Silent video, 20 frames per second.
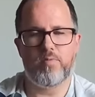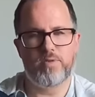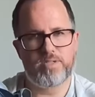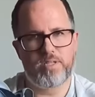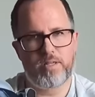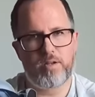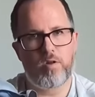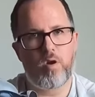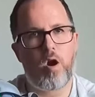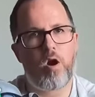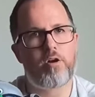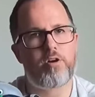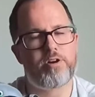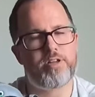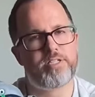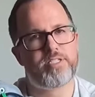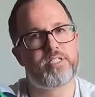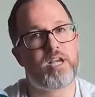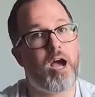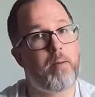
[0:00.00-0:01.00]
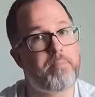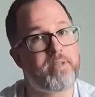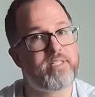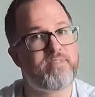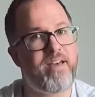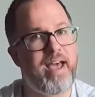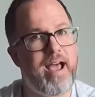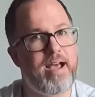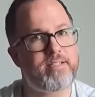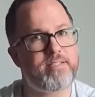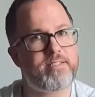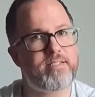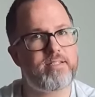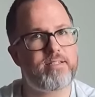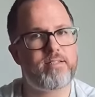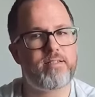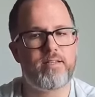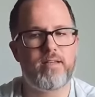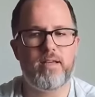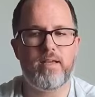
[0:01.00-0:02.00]
was a little harder to stop as
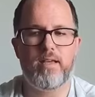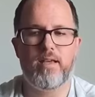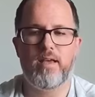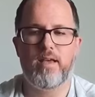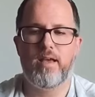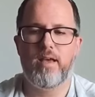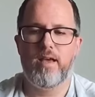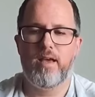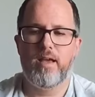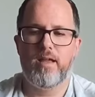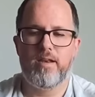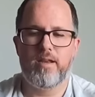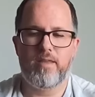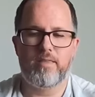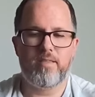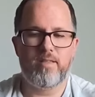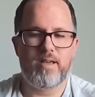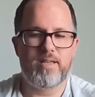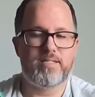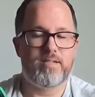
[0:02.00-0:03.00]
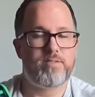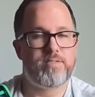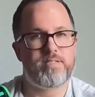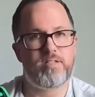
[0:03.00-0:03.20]
fast. Nonetheless, I was